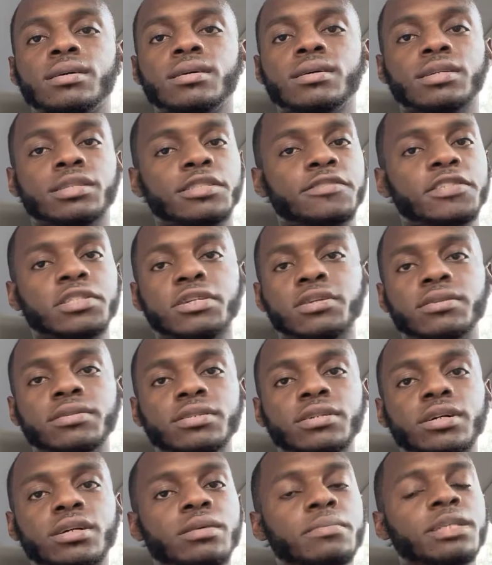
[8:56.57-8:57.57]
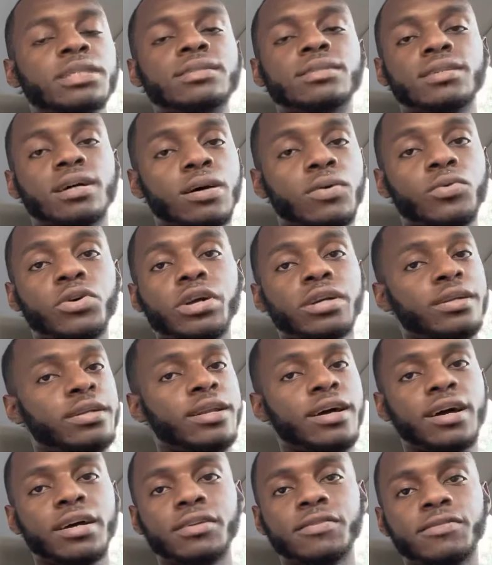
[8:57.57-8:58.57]
Because if you don't, you're going to be stuck working a
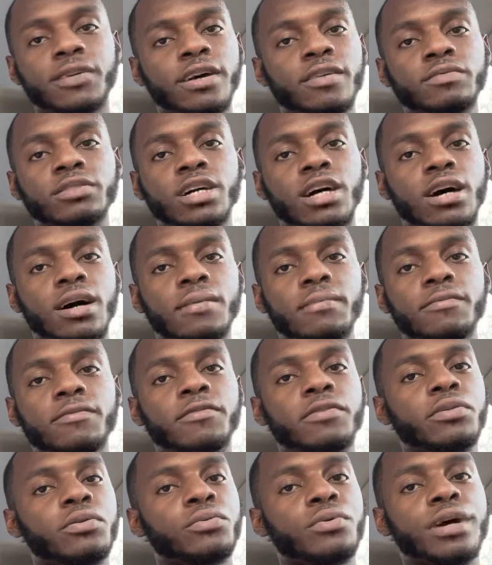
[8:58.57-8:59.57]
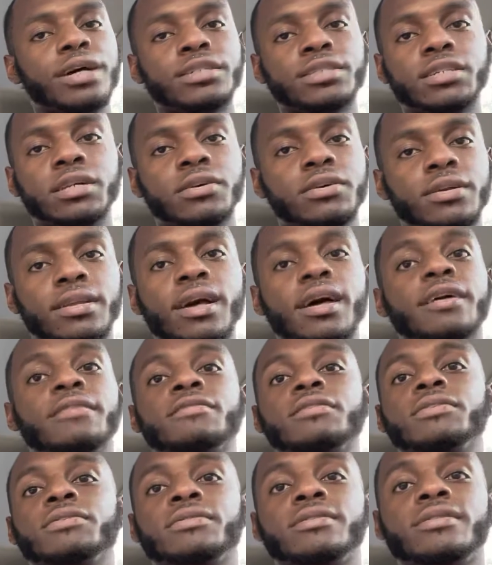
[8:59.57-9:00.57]
9-to-5 job for the rest of your life,
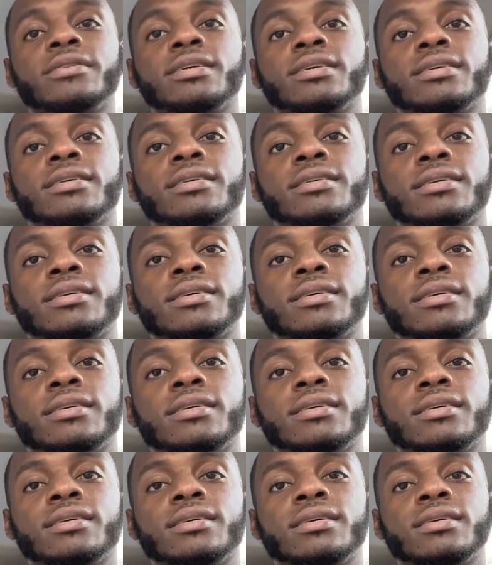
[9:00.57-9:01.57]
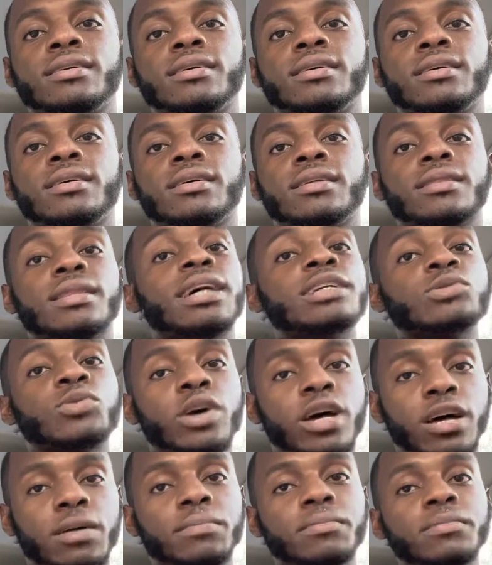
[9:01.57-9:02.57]
dude. That's
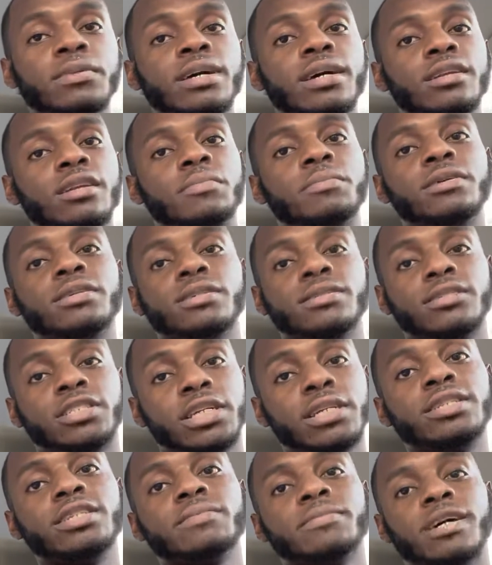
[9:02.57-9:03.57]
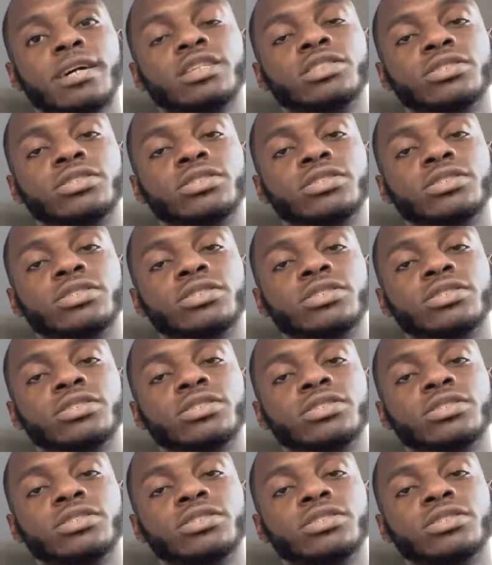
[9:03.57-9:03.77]
why I'm getting up and chasing my